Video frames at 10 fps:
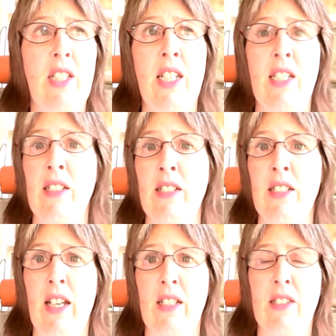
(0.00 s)
heat
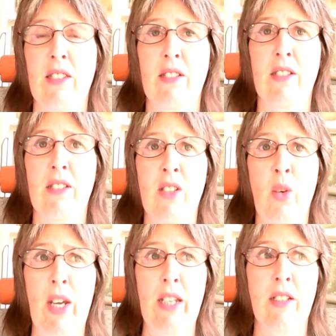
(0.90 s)
index.
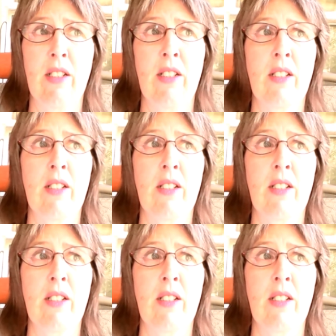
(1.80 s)
No way.